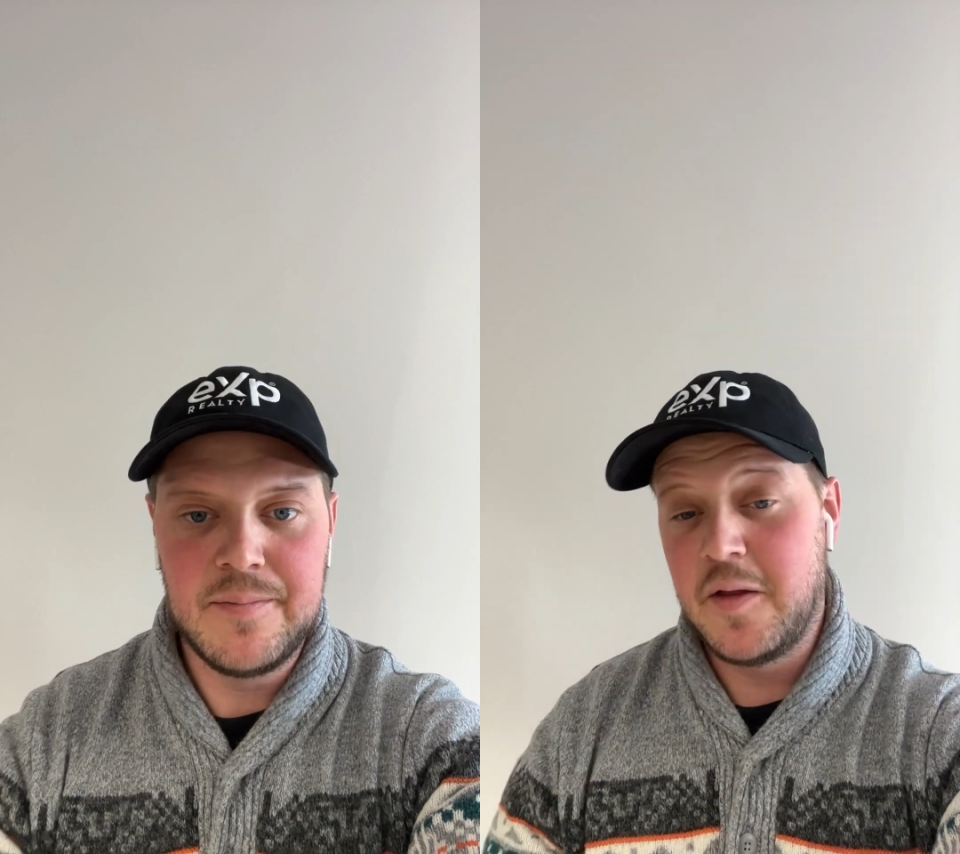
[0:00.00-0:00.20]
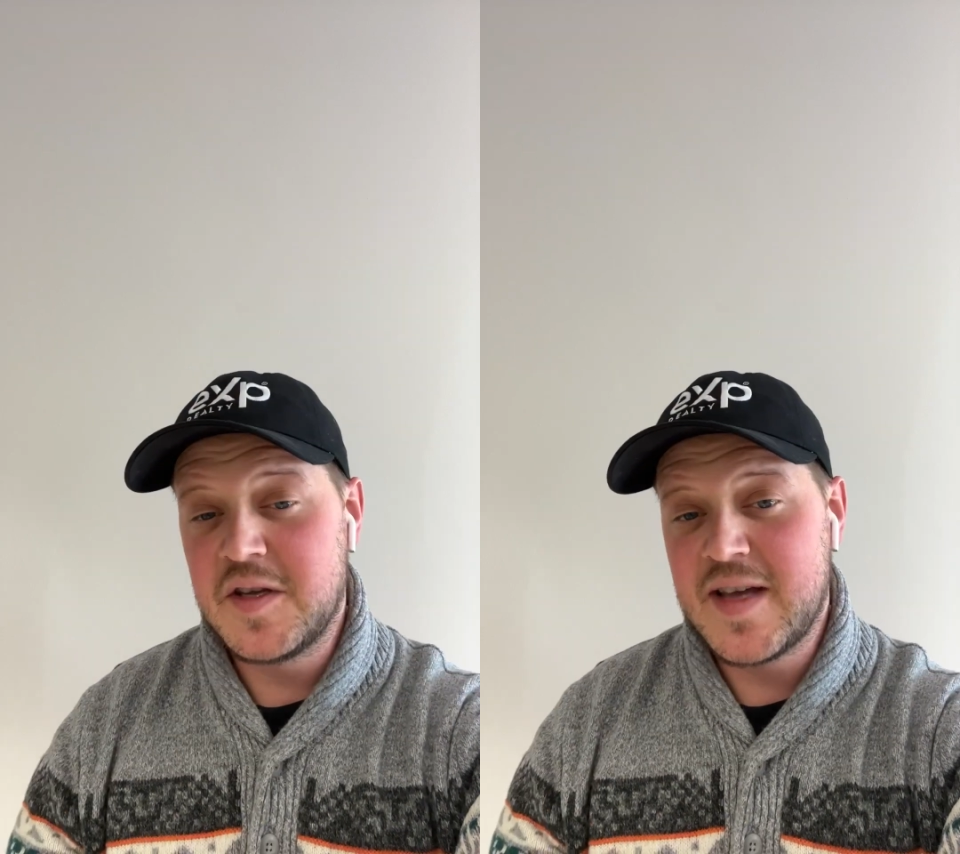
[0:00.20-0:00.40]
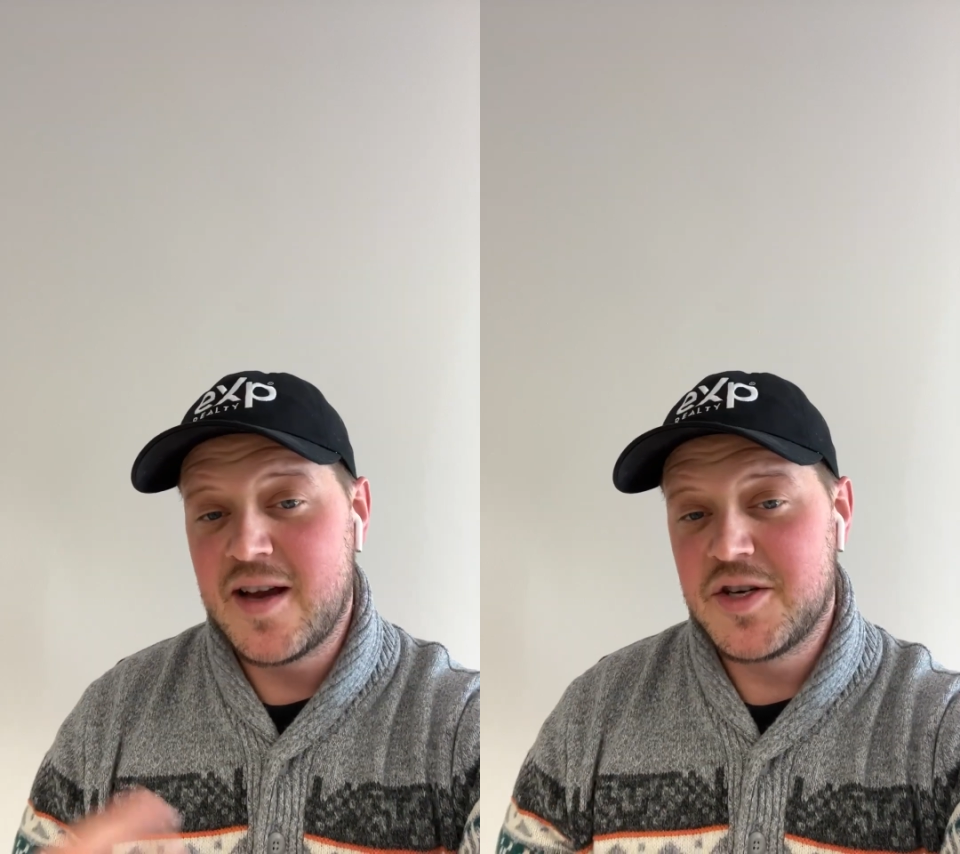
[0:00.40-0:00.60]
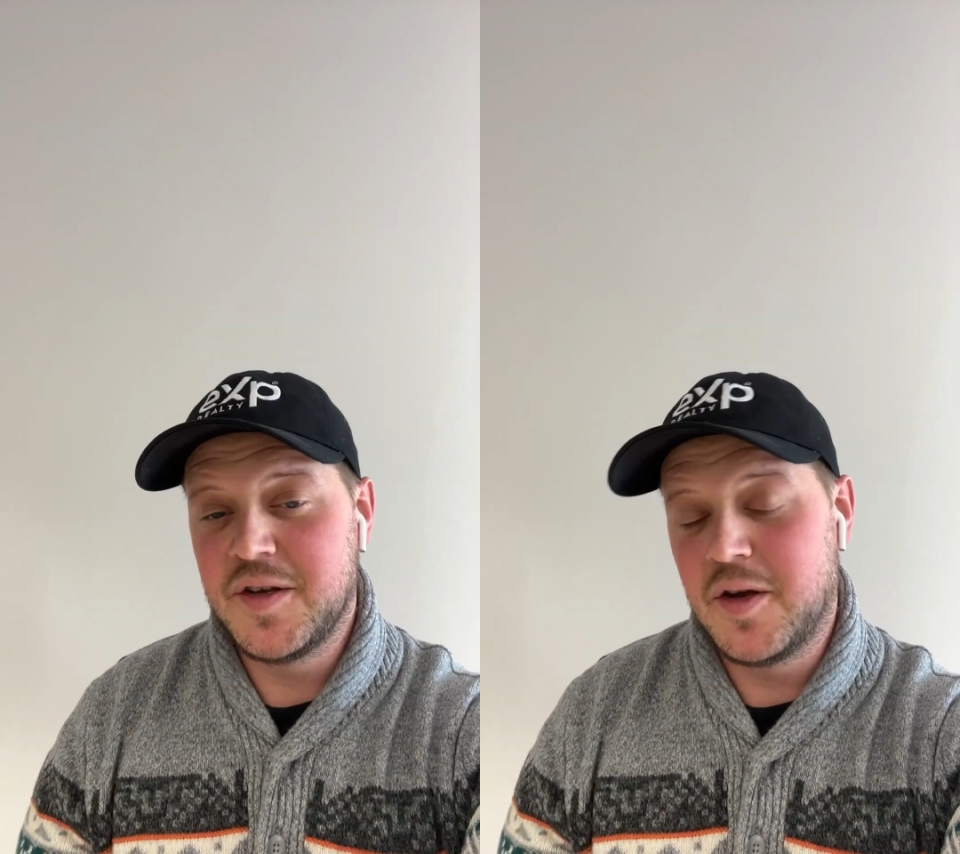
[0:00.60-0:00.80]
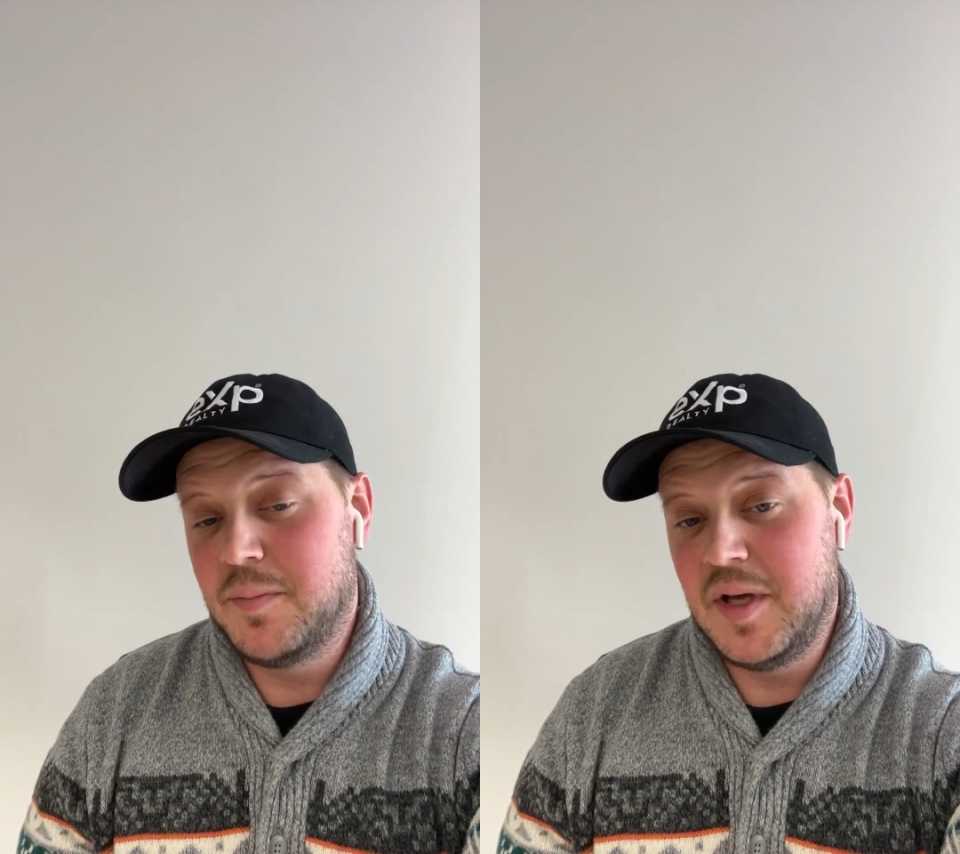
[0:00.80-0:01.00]
Now this actually
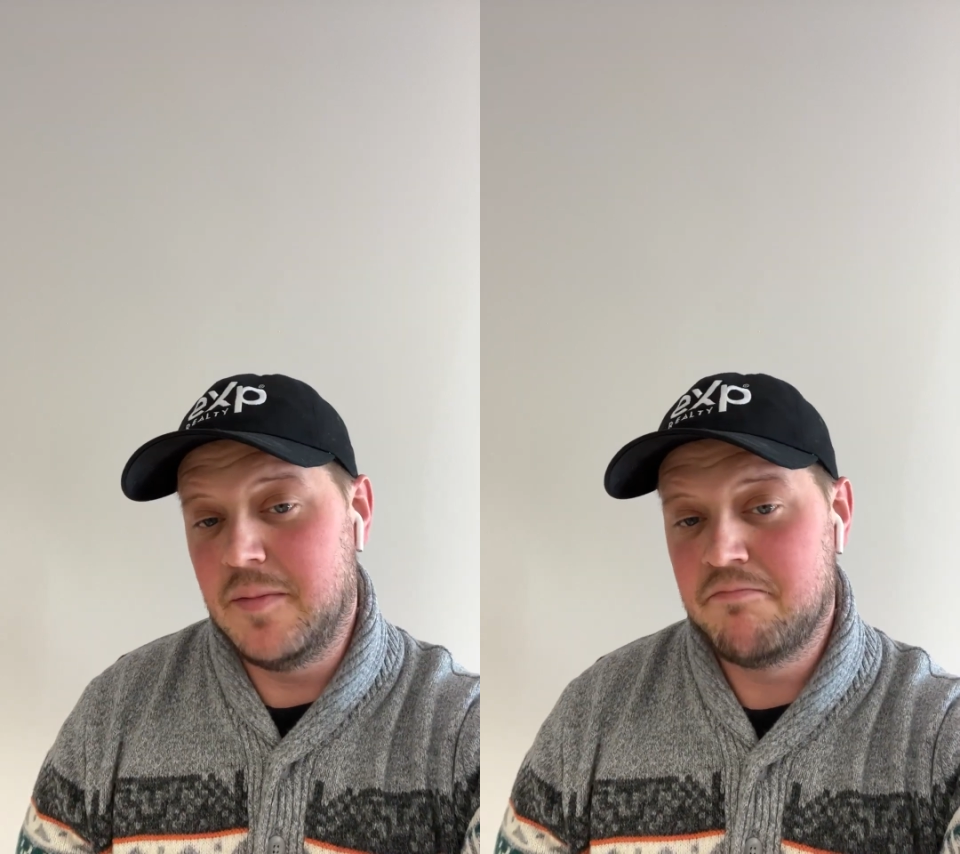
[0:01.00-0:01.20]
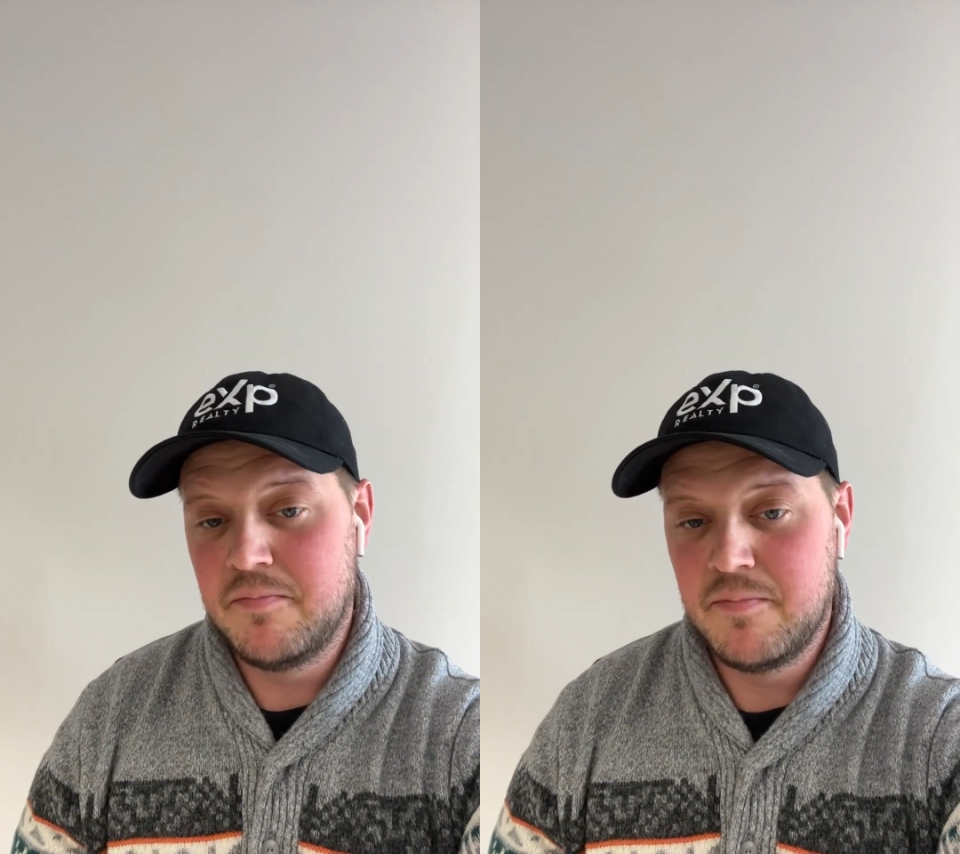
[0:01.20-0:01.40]
could be